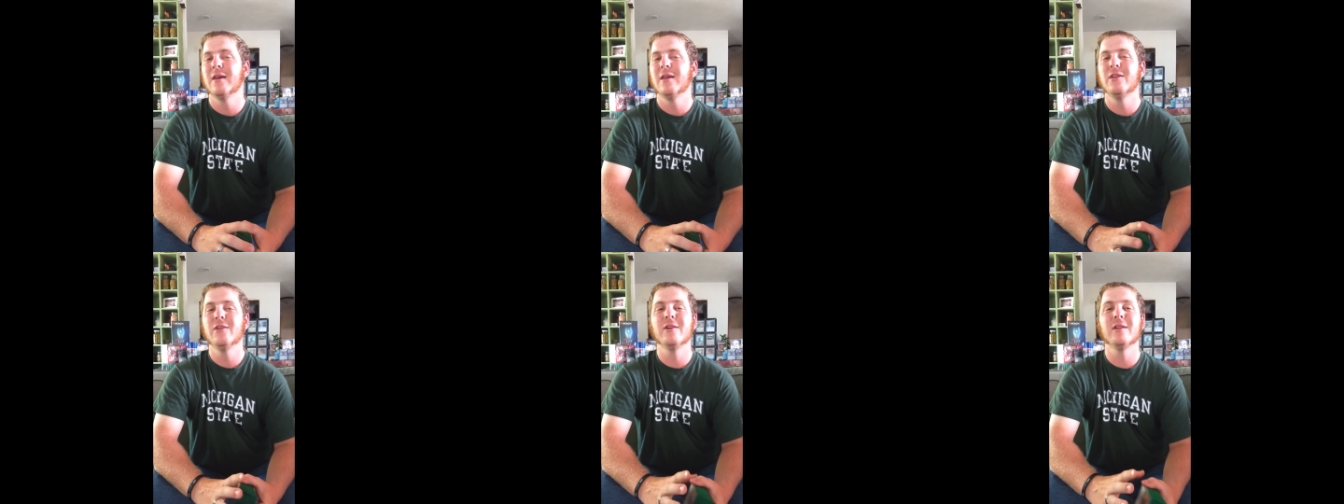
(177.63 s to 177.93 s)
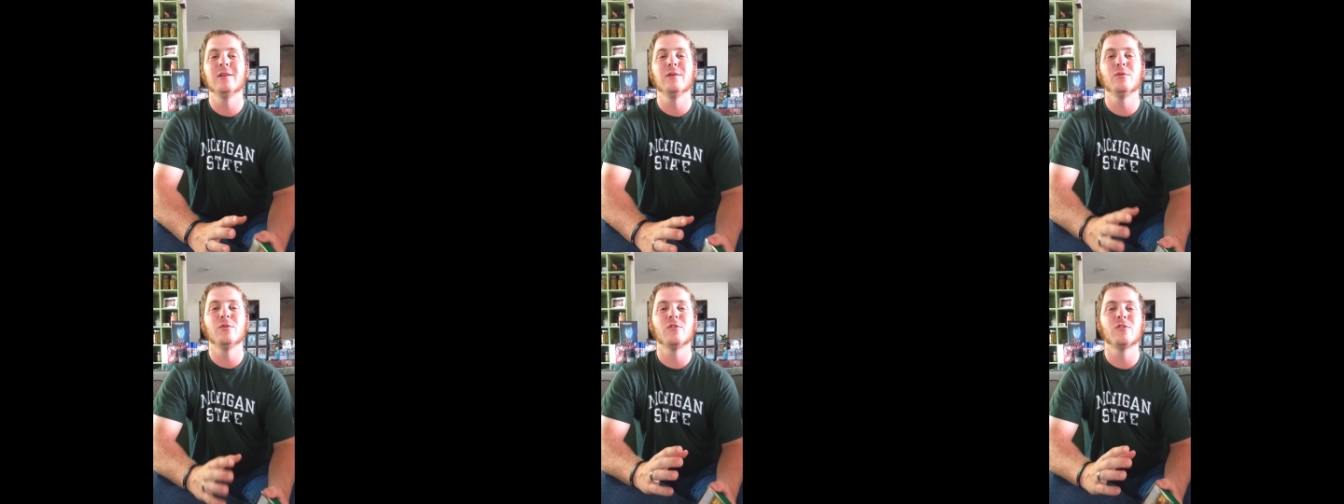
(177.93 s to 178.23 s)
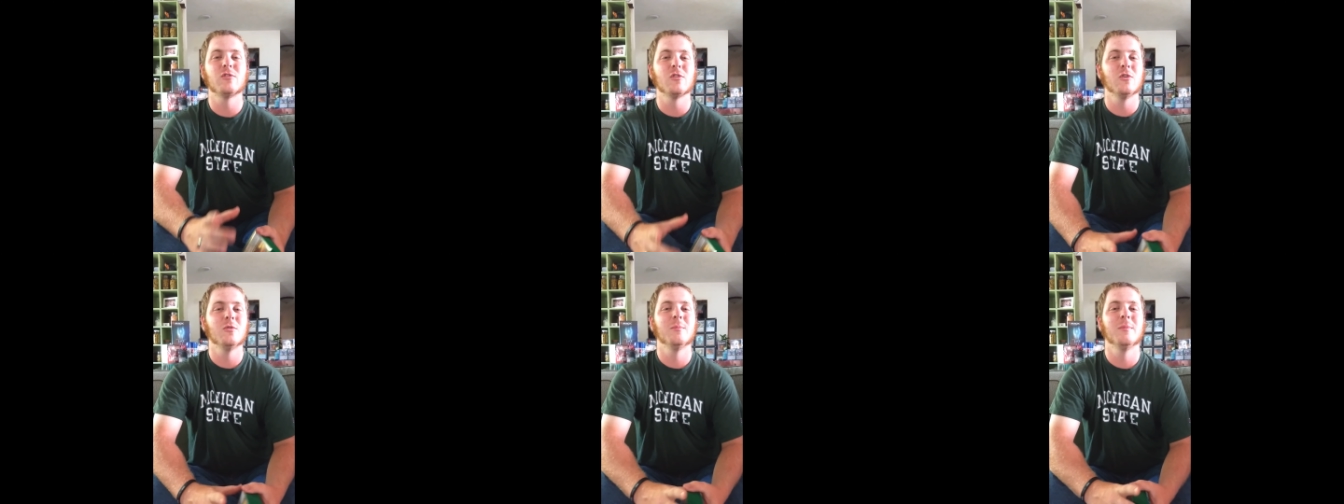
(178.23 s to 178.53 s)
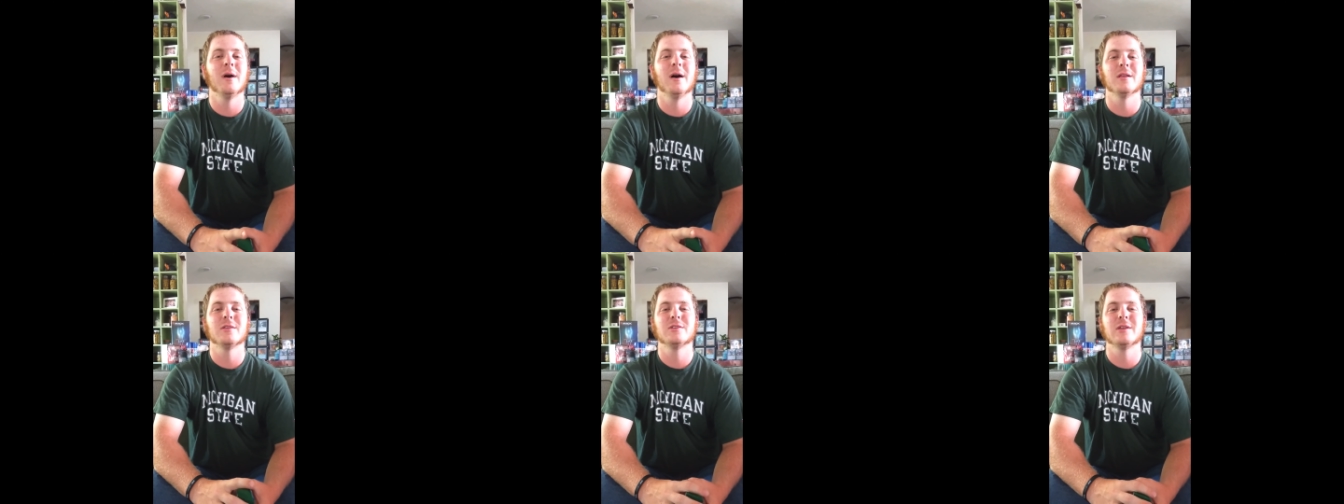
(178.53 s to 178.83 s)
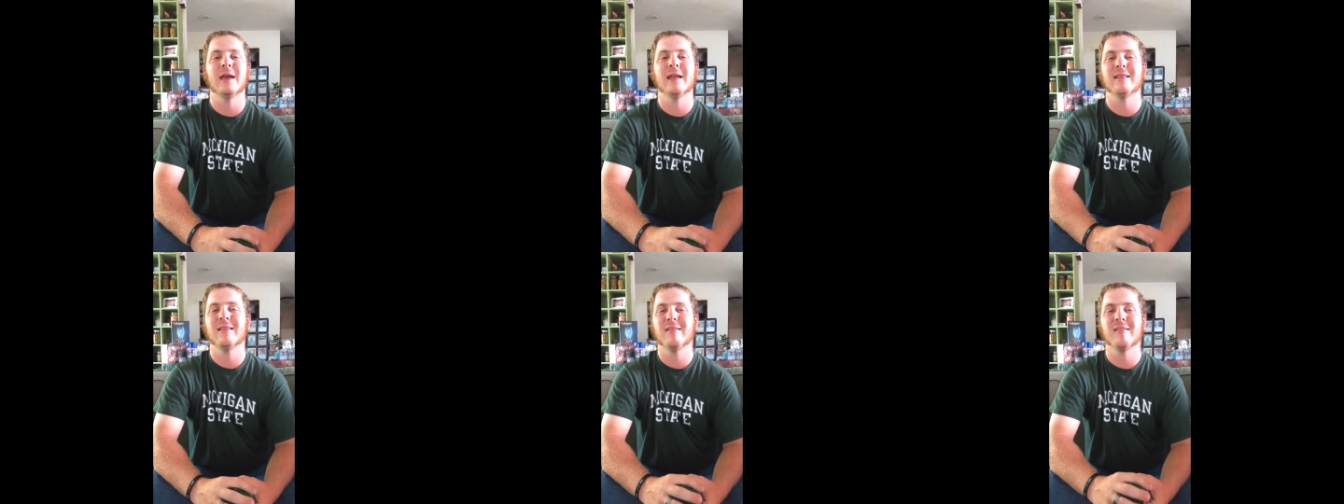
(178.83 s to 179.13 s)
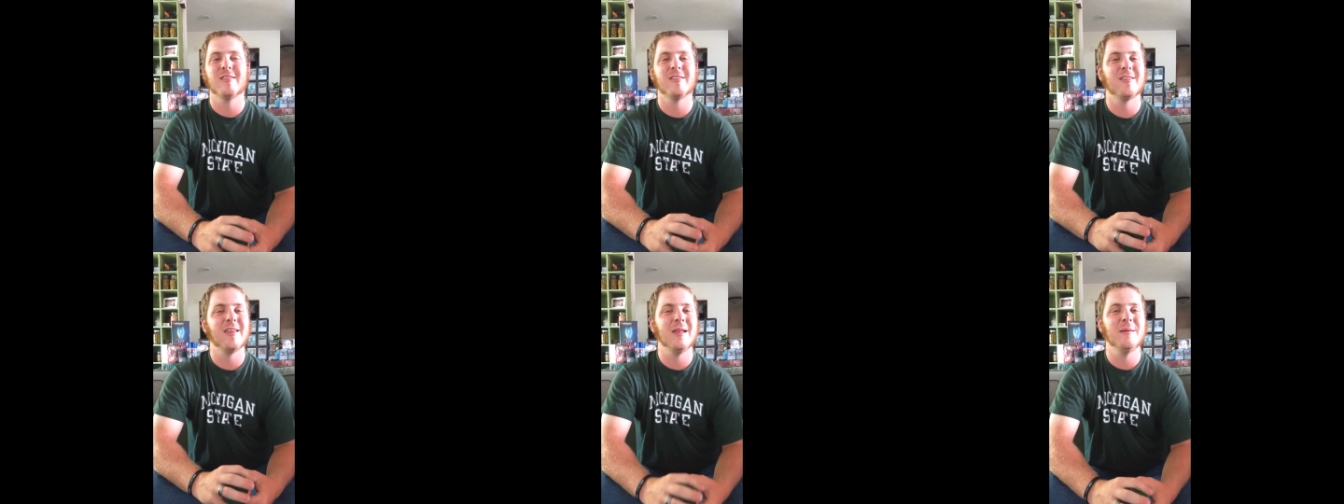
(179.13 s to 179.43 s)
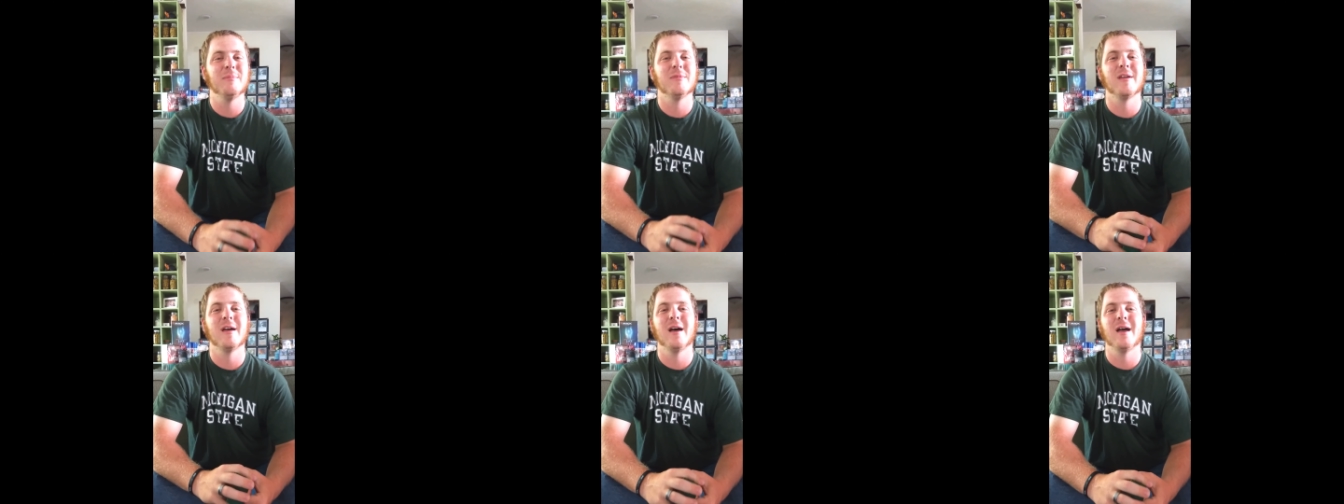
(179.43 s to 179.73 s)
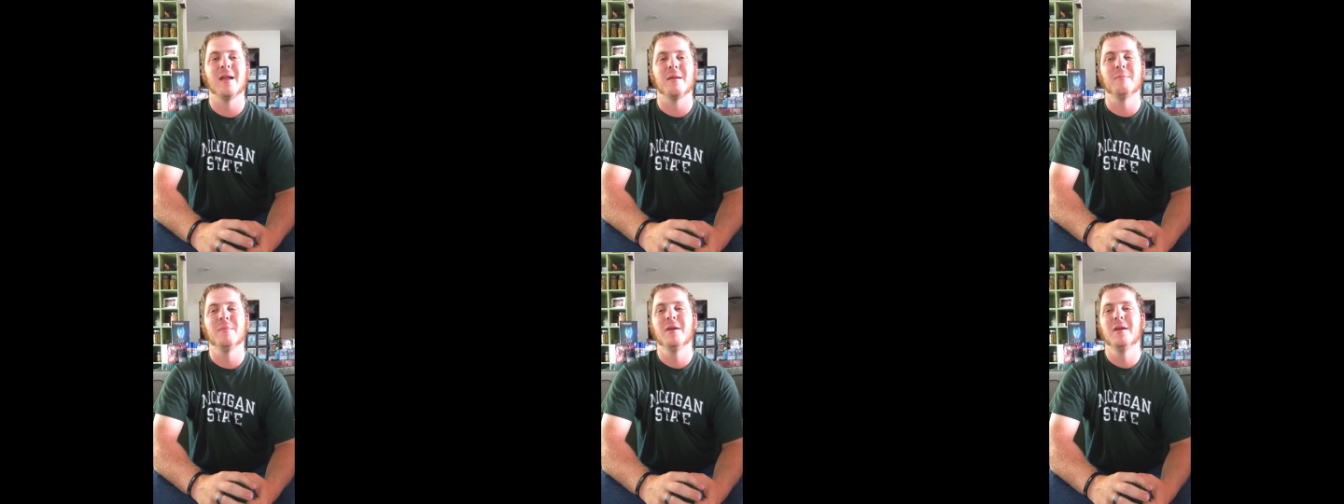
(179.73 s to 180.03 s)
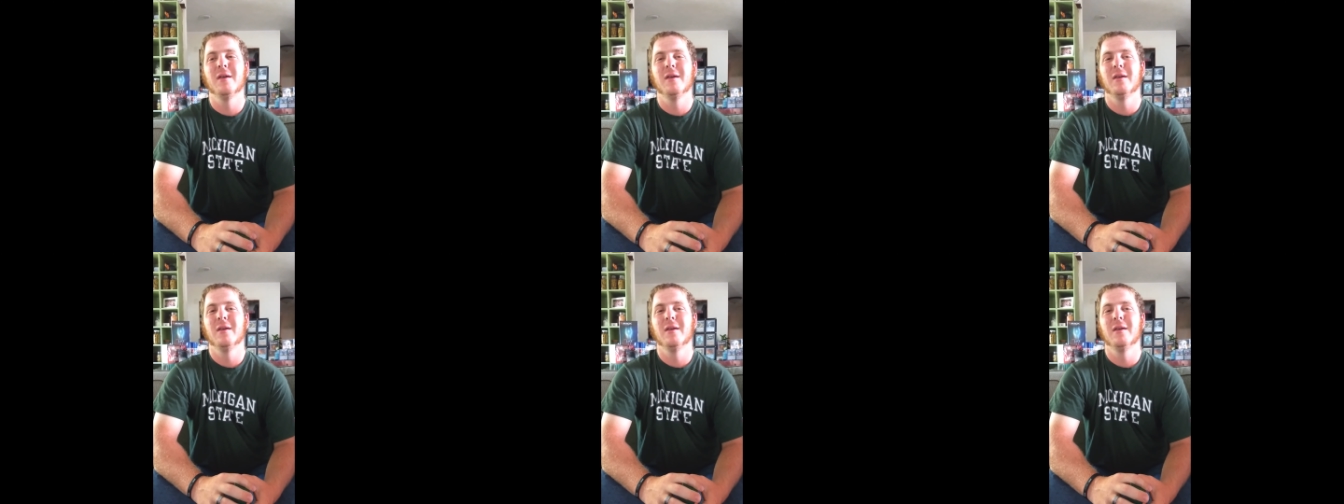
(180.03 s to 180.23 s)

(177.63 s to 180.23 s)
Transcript: you can do so much at the same time.